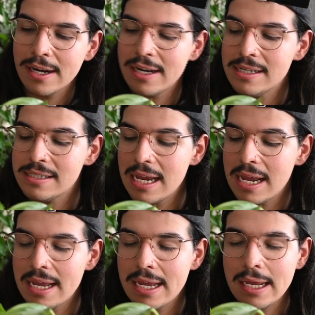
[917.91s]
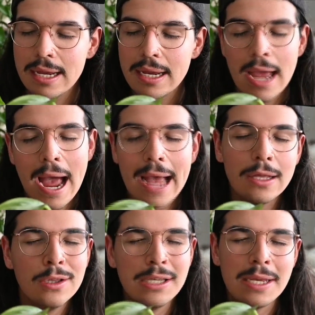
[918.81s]
It is a
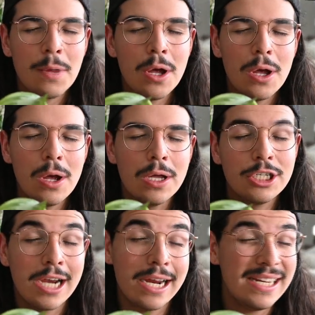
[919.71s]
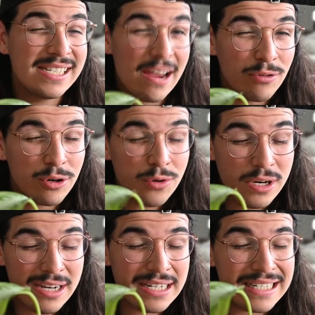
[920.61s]
Aguanima Chinese
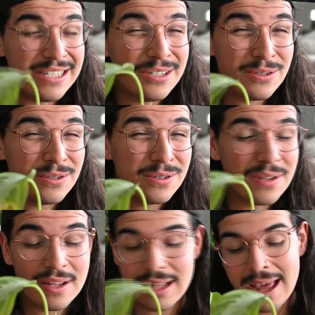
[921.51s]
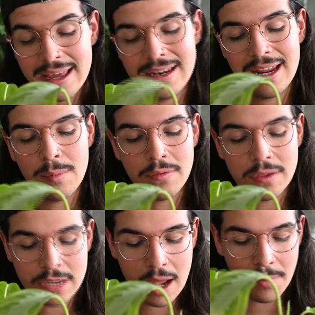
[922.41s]
Evergreen. I don't know the Latin name off
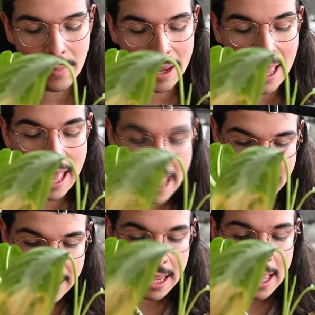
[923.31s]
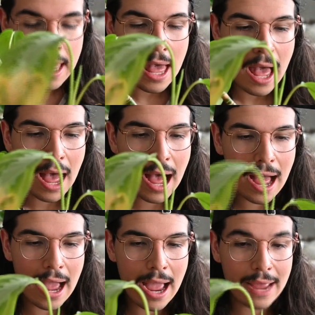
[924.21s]
the top of my head.
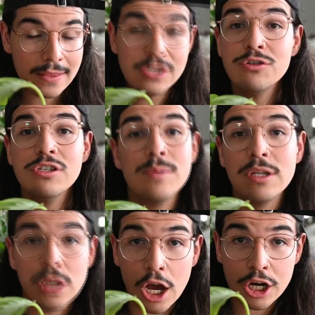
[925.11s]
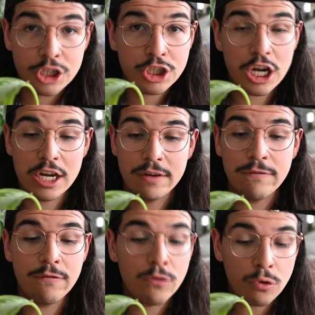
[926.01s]
This used to be lush and
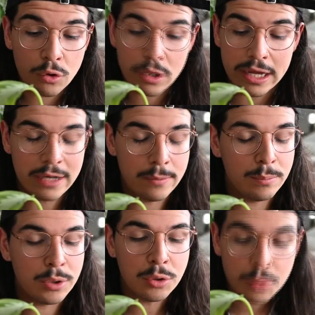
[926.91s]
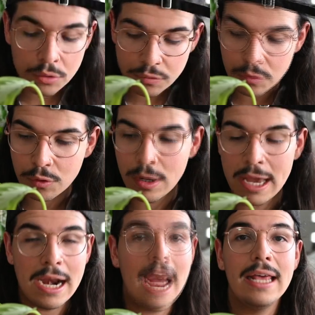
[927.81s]
full and beautiful,
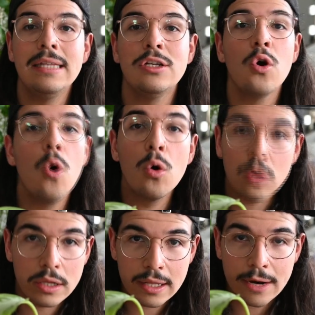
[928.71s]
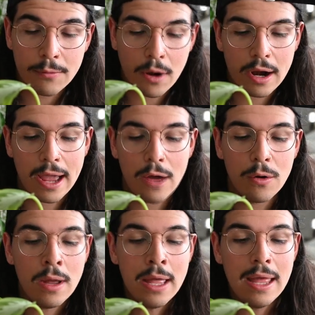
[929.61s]
and I totally let it rot out.